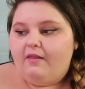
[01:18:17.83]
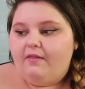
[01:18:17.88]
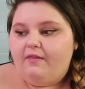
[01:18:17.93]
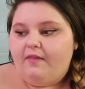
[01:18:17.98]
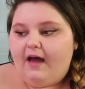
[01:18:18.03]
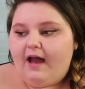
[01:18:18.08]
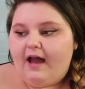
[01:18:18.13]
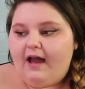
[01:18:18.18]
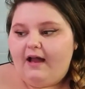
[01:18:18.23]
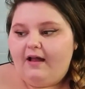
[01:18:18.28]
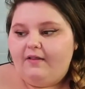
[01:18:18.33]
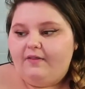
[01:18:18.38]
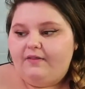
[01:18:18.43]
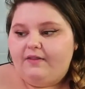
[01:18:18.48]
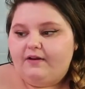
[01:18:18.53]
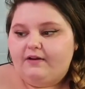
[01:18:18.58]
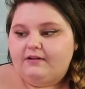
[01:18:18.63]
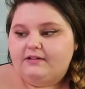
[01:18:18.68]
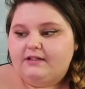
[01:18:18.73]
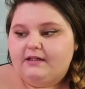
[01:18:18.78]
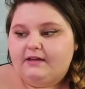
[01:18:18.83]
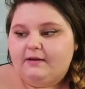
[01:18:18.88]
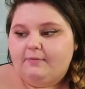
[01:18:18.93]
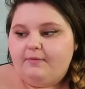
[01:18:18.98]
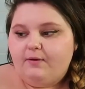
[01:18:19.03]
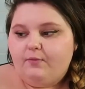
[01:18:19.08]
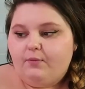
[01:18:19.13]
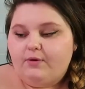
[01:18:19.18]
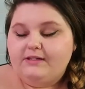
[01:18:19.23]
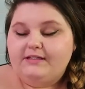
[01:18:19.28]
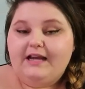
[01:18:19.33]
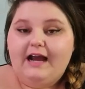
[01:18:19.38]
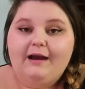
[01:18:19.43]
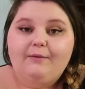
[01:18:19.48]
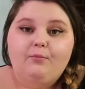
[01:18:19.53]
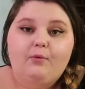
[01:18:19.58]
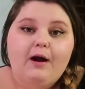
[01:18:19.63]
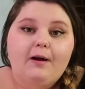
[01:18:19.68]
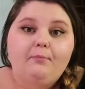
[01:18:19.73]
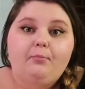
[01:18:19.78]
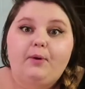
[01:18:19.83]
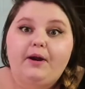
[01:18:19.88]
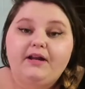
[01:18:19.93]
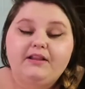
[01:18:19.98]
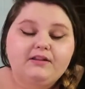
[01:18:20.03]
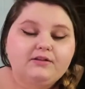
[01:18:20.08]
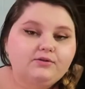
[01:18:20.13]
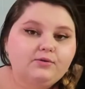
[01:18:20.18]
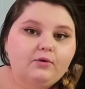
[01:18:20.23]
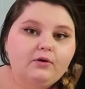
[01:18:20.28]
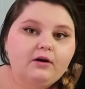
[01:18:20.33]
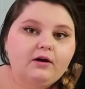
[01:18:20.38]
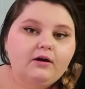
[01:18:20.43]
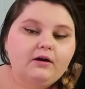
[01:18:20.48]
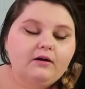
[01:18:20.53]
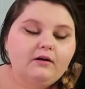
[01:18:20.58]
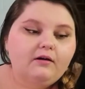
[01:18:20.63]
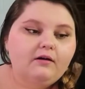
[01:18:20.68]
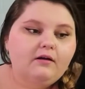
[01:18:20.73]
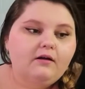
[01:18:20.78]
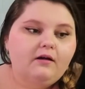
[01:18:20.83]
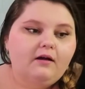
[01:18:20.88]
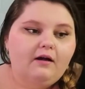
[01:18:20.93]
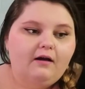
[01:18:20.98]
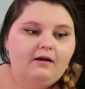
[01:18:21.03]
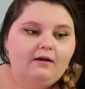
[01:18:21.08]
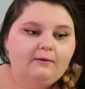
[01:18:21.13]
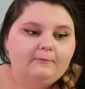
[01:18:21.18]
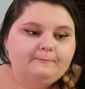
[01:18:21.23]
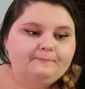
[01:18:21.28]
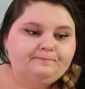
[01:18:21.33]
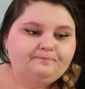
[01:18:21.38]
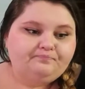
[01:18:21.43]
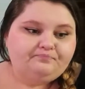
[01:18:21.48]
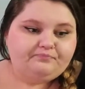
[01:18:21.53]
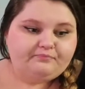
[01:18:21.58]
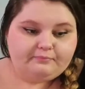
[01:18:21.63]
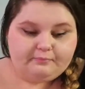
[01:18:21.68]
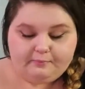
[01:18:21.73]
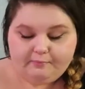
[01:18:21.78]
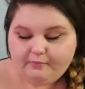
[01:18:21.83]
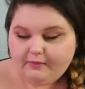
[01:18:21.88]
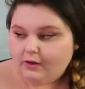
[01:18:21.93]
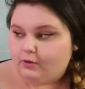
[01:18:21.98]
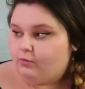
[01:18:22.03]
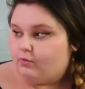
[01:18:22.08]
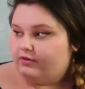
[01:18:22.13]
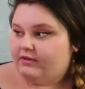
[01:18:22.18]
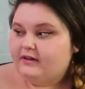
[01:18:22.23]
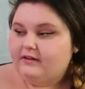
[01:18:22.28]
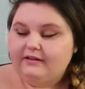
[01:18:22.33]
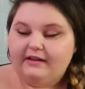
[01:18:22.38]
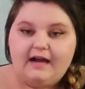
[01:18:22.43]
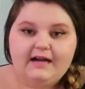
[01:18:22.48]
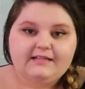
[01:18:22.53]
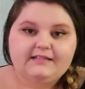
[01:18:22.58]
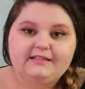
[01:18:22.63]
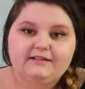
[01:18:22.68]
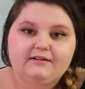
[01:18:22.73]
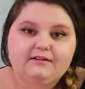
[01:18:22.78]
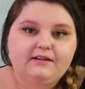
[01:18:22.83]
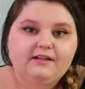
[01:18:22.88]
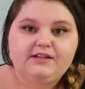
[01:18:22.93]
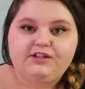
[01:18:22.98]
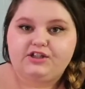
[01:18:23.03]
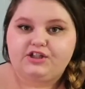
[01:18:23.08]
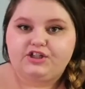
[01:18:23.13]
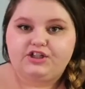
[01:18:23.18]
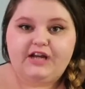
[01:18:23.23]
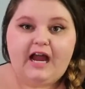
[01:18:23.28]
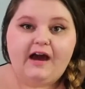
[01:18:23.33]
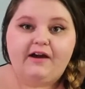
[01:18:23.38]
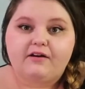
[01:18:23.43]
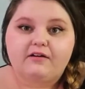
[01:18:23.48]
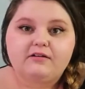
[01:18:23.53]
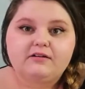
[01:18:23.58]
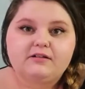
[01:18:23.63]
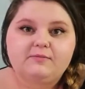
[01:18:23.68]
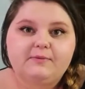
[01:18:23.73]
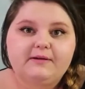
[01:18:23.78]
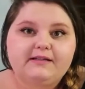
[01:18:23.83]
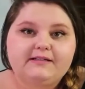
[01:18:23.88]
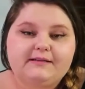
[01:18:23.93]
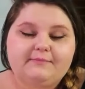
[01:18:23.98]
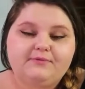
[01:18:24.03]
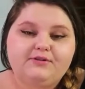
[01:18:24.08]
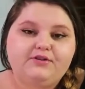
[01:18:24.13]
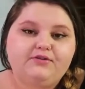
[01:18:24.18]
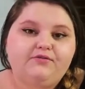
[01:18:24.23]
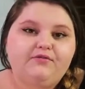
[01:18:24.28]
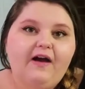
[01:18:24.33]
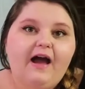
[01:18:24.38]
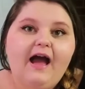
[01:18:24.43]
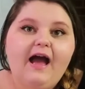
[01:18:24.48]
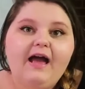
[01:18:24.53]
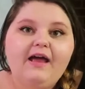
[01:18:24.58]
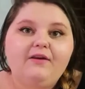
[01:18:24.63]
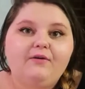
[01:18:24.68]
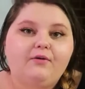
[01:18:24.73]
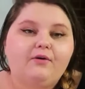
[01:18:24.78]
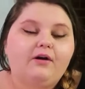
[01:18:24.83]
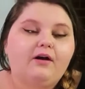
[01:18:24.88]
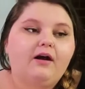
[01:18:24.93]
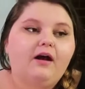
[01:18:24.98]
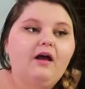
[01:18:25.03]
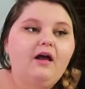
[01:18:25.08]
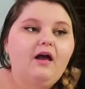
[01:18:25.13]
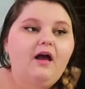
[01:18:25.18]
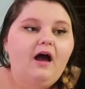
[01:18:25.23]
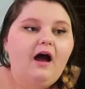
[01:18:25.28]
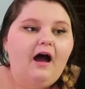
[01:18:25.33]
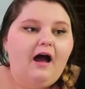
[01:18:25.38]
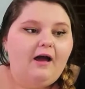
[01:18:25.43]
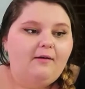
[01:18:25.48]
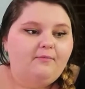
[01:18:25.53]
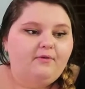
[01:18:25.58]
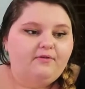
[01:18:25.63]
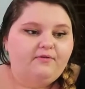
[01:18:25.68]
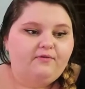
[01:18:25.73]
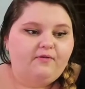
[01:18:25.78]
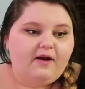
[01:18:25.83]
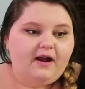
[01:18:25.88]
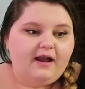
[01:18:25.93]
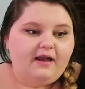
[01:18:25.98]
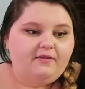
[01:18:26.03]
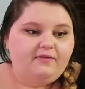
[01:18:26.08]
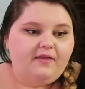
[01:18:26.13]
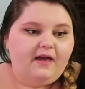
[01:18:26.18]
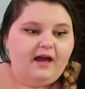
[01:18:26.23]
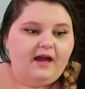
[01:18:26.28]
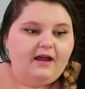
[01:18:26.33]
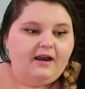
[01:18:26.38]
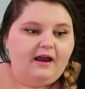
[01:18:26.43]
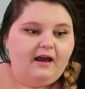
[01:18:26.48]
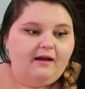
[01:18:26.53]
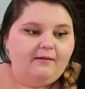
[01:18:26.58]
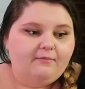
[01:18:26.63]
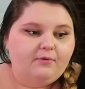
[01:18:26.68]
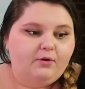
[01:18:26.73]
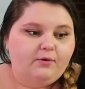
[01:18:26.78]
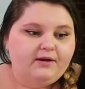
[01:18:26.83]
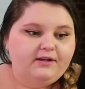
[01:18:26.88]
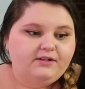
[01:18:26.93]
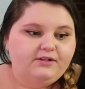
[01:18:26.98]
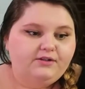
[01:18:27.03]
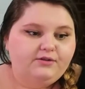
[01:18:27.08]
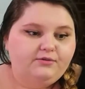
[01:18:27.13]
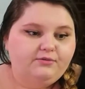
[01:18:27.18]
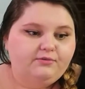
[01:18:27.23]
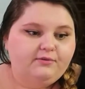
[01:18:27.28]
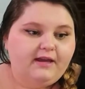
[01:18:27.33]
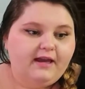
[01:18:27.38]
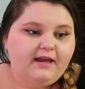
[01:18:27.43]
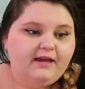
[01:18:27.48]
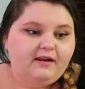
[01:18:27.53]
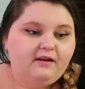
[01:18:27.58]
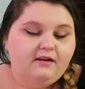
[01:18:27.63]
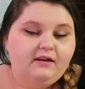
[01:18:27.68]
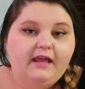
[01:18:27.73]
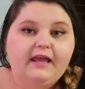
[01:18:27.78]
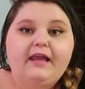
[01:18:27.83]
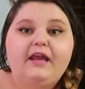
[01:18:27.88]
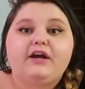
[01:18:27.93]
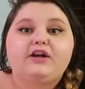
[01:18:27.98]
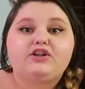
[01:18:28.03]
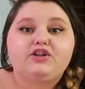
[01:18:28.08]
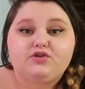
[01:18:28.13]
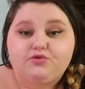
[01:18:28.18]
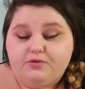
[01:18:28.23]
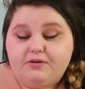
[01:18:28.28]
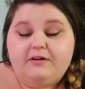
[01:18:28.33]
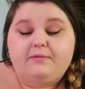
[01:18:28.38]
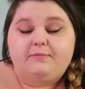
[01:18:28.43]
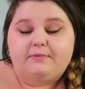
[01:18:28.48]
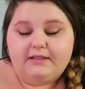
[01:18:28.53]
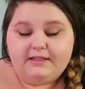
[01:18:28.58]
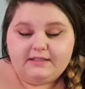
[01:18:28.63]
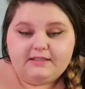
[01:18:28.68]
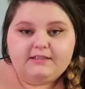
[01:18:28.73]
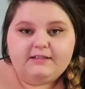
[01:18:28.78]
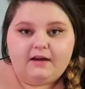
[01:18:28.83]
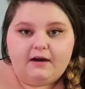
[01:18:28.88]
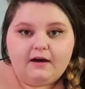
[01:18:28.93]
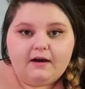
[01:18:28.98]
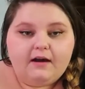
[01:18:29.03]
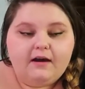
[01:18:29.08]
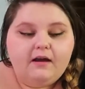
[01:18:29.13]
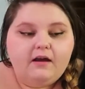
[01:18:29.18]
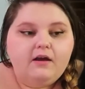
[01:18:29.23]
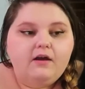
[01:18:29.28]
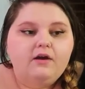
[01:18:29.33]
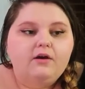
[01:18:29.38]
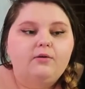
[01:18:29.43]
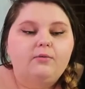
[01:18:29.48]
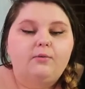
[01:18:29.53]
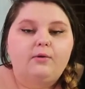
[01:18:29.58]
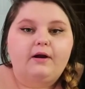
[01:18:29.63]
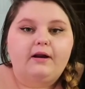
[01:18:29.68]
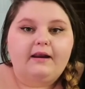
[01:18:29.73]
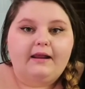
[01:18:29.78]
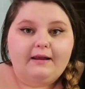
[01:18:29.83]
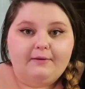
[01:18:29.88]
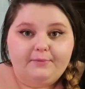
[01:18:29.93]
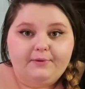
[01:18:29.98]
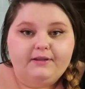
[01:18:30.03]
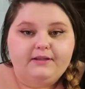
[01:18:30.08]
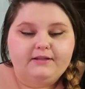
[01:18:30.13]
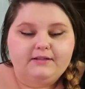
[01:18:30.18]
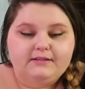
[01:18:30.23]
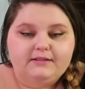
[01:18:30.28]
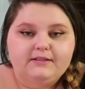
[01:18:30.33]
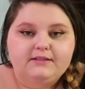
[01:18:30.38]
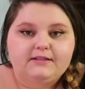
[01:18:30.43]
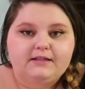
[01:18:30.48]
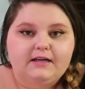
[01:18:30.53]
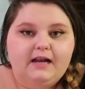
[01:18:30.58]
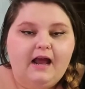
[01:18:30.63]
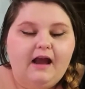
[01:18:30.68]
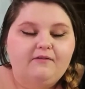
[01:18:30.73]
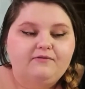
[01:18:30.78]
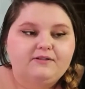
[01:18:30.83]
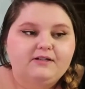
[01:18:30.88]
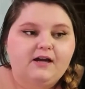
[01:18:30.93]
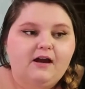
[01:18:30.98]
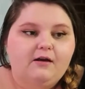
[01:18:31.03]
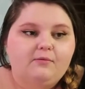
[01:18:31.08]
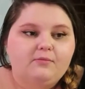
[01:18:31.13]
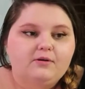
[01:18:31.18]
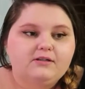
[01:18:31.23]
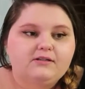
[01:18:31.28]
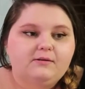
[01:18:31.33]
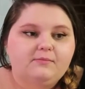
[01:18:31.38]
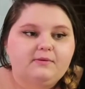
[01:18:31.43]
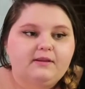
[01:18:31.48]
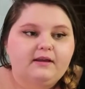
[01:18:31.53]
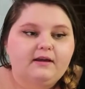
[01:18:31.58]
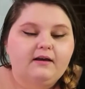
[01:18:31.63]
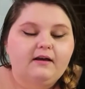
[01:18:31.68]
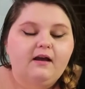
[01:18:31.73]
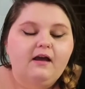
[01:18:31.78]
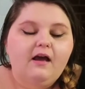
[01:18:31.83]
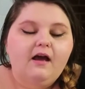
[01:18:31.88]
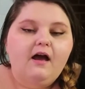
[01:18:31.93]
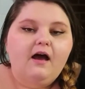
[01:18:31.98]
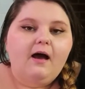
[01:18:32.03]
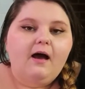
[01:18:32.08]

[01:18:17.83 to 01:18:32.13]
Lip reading: that there's gonna be one time where I break the door, where the glass literally just shatters because I'm too fat, or I'm afraid that I'm going to get like extremely stuck, or an ambulance is gonna have to come or something.